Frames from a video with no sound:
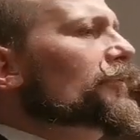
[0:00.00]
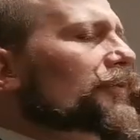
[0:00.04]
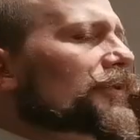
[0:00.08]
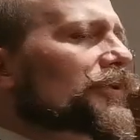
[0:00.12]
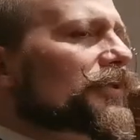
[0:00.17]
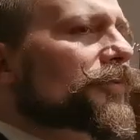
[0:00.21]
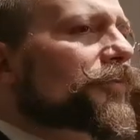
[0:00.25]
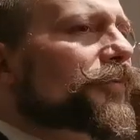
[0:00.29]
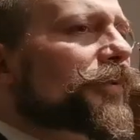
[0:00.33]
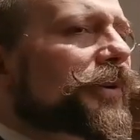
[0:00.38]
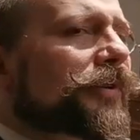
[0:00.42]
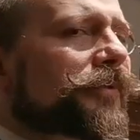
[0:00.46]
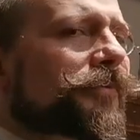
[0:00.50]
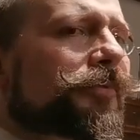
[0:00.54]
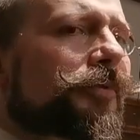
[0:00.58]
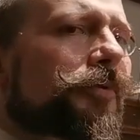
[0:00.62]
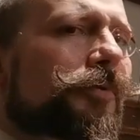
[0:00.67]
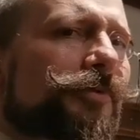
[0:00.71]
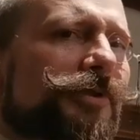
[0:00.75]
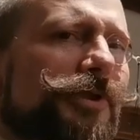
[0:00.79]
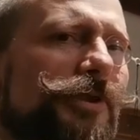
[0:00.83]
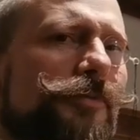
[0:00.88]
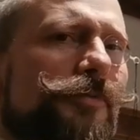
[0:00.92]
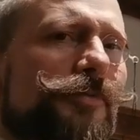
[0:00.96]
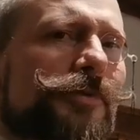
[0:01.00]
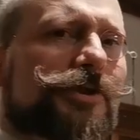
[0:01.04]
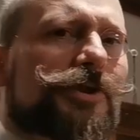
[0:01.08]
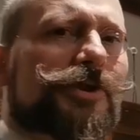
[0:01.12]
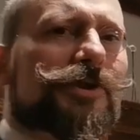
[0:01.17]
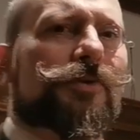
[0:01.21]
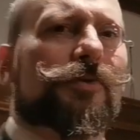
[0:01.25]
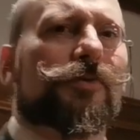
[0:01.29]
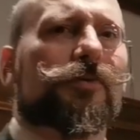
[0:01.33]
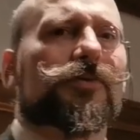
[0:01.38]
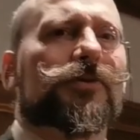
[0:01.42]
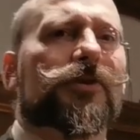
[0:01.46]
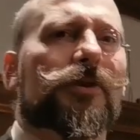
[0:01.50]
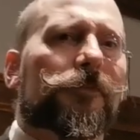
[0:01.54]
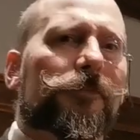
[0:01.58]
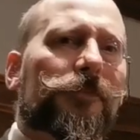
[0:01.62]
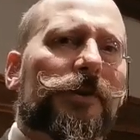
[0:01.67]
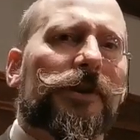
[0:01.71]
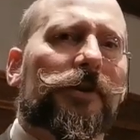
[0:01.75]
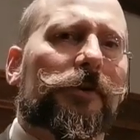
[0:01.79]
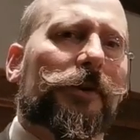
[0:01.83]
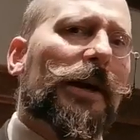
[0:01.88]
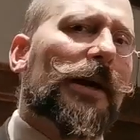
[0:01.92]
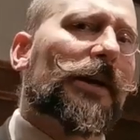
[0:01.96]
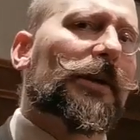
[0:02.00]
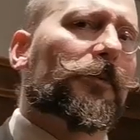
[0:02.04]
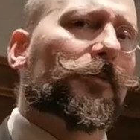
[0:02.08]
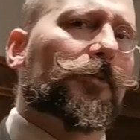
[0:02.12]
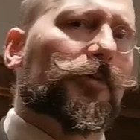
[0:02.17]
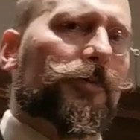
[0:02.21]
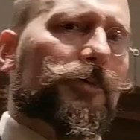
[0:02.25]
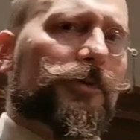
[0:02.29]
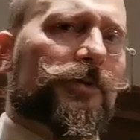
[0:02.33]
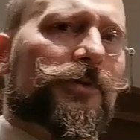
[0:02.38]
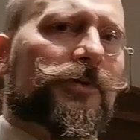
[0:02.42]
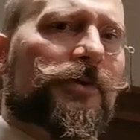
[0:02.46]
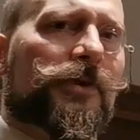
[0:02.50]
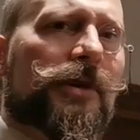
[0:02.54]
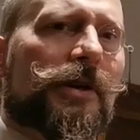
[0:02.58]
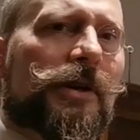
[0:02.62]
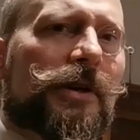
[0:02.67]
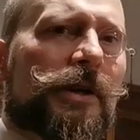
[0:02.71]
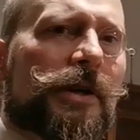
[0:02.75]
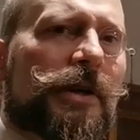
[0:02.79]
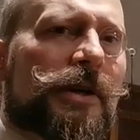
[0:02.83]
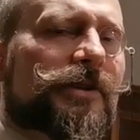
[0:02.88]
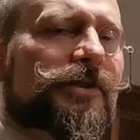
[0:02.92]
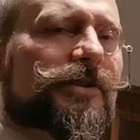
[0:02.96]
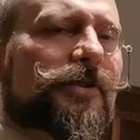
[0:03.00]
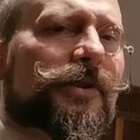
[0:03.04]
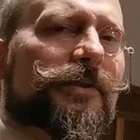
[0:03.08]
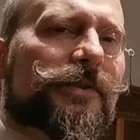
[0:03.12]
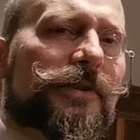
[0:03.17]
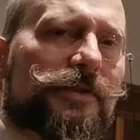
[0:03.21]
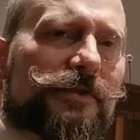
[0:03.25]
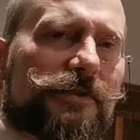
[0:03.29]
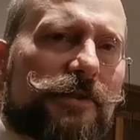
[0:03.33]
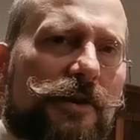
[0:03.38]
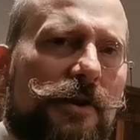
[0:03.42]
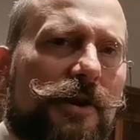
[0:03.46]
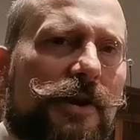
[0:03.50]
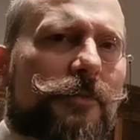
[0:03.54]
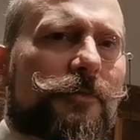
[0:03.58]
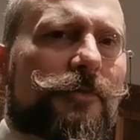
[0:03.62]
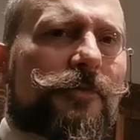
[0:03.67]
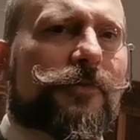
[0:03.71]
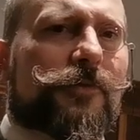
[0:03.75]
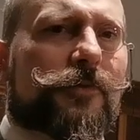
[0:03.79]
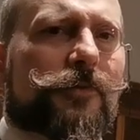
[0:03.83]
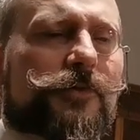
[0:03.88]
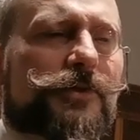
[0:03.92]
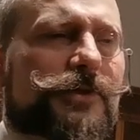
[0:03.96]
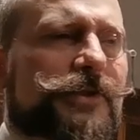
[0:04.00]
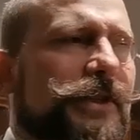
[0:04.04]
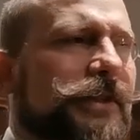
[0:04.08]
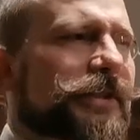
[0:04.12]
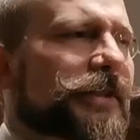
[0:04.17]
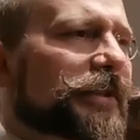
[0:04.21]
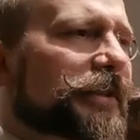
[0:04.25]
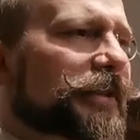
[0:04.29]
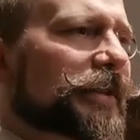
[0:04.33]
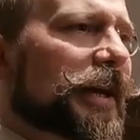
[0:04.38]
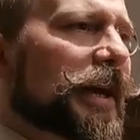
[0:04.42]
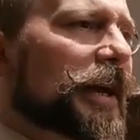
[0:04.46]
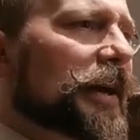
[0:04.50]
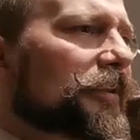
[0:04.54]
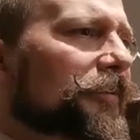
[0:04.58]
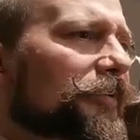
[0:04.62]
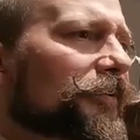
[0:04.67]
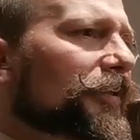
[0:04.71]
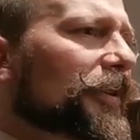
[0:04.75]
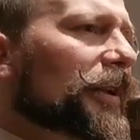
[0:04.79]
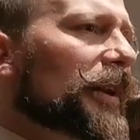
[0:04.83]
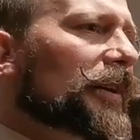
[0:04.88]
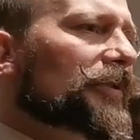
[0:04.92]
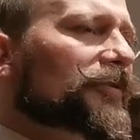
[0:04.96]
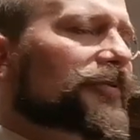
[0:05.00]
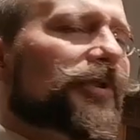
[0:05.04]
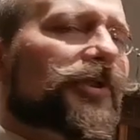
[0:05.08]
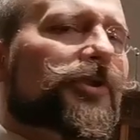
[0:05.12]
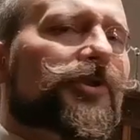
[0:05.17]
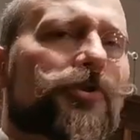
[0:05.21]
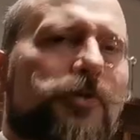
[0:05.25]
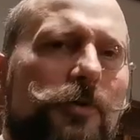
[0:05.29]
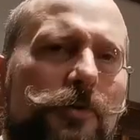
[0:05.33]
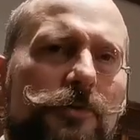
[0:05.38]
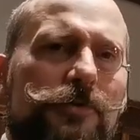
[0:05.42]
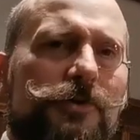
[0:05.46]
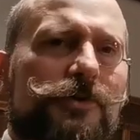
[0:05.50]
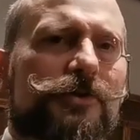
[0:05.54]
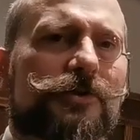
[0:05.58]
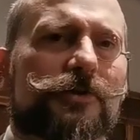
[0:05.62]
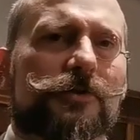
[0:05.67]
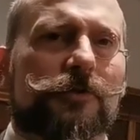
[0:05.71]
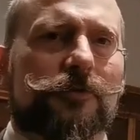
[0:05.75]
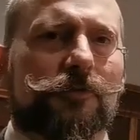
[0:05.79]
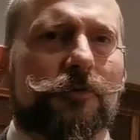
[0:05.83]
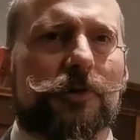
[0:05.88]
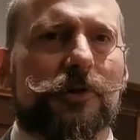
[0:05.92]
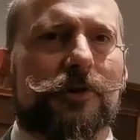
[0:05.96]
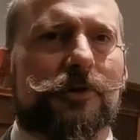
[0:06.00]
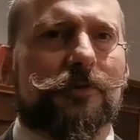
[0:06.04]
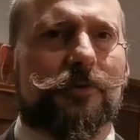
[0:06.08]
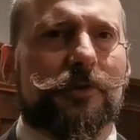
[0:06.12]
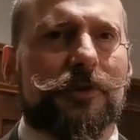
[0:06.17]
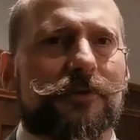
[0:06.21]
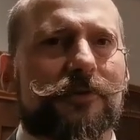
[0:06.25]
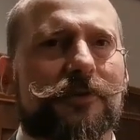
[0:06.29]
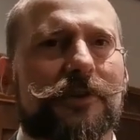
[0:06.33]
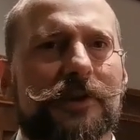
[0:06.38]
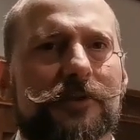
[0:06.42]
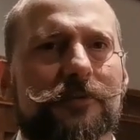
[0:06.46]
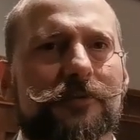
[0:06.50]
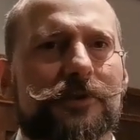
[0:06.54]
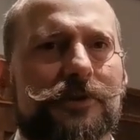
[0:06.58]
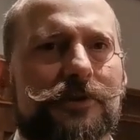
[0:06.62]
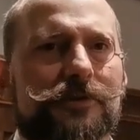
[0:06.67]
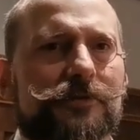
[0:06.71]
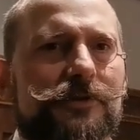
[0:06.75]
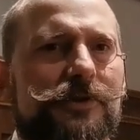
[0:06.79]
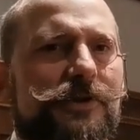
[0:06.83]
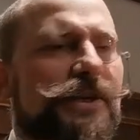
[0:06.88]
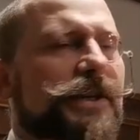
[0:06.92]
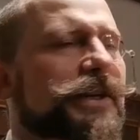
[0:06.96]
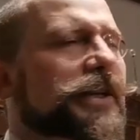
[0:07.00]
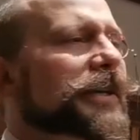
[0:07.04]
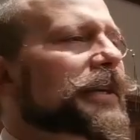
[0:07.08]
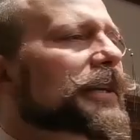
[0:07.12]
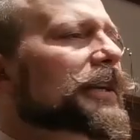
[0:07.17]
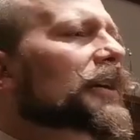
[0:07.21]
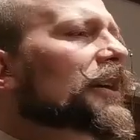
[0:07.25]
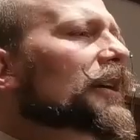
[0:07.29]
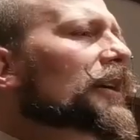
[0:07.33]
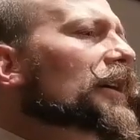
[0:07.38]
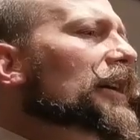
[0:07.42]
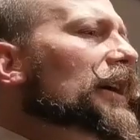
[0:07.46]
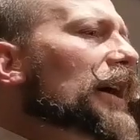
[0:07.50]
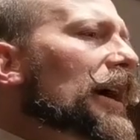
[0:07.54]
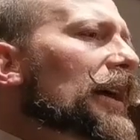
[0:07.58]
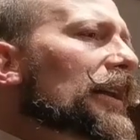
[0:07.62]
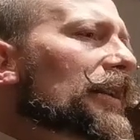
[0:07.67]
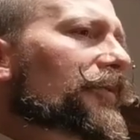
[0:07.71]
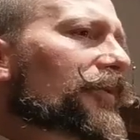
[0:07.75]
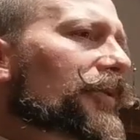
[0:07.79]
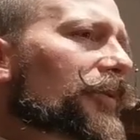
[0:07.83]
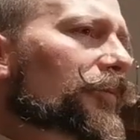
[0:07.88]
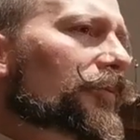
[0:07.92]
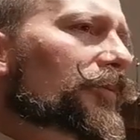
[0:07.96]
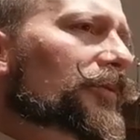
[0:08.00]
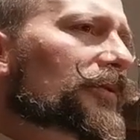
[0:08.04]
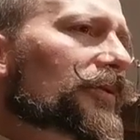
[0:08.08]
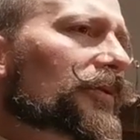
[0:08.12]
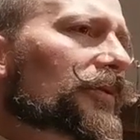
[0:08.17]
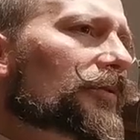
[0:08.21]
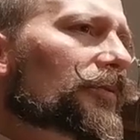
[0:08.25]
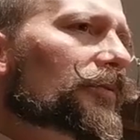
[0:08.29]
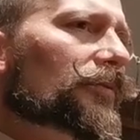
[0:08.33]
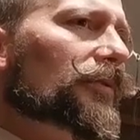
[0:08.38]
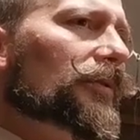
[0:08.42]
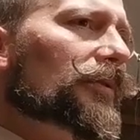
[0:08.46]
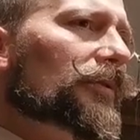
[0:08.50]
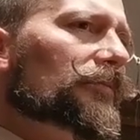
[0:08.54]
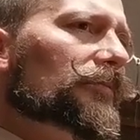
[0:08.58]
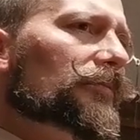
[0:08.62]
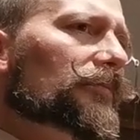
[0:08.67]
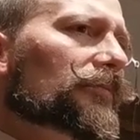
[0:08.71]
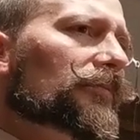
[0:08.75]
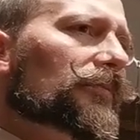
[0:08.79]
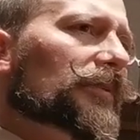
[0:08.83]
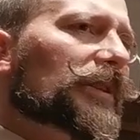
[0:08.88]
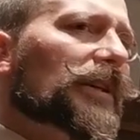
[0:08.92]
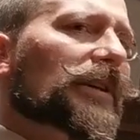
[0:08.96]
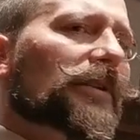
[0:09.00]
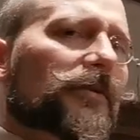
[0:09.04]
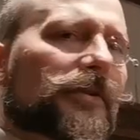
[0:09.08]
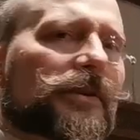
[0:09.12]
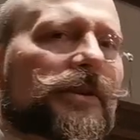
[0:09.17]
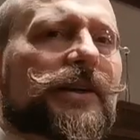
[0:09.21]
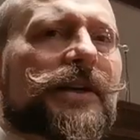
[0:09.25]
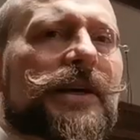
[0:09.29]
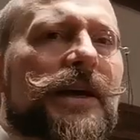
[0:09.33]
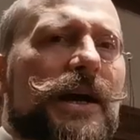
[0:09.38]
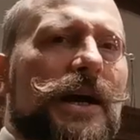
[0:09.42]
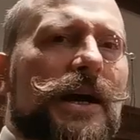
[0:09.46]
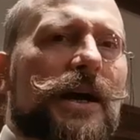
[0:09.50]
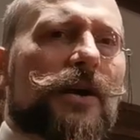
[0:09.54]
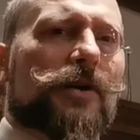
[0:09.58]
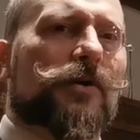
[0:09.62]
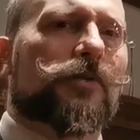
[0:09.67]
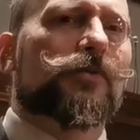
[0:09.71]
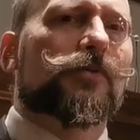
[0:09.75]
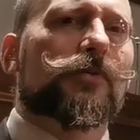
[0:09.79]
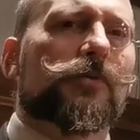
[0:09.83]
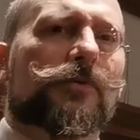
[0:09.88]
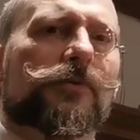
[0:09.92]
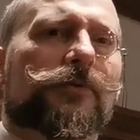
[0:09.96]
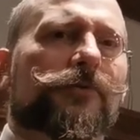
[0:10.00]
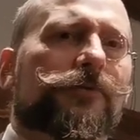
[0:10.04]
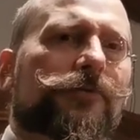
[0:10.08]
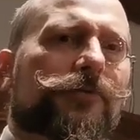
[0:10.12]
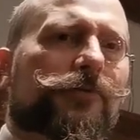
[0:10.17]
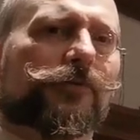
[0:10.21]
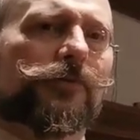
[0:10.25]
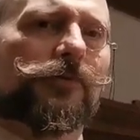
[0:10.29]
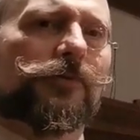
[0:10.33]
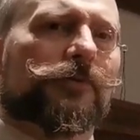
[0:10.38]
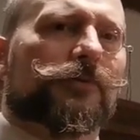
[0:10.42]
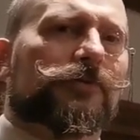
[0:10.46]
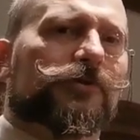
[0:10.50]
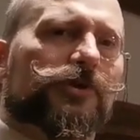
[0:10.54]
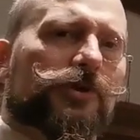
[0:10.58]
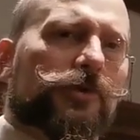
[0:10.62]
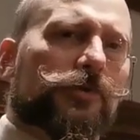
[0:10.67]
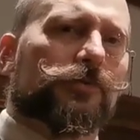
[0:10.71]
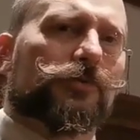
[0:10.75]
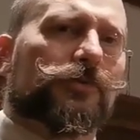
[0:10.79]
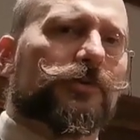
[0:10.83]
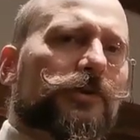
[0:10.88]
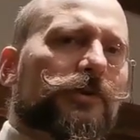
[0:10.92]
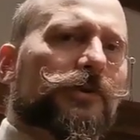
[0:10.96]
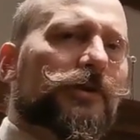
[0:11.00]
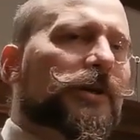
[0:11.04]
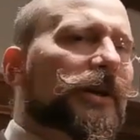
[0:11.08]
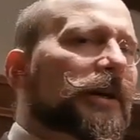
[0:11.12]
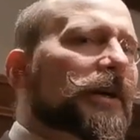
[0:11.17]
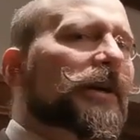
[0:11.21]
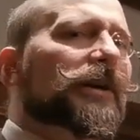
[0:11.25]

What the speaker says: also where, of course, you would slaughter bigger animals. So at the time, of course, they didn't have electric shocks to work with like we do today. And if you want to kill a cow for slaughter,